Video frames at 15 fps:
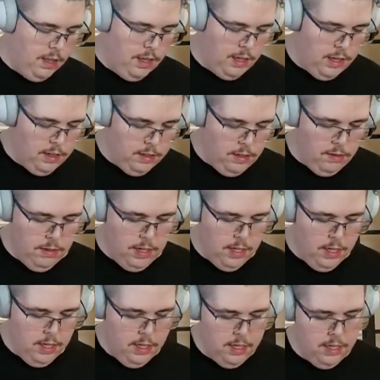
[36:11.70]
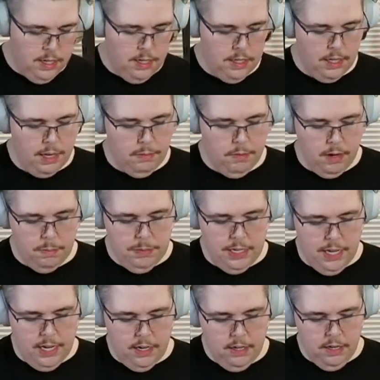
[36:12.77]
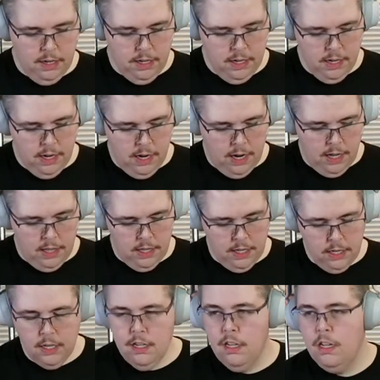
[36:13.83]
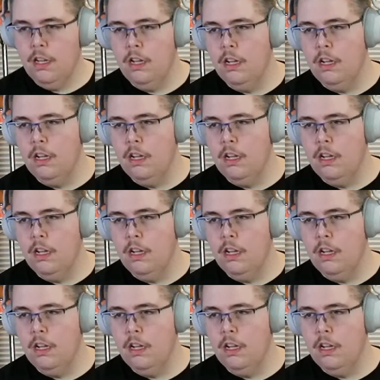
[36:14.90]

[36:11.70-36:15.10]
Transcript: I think I'll do a light rub down and then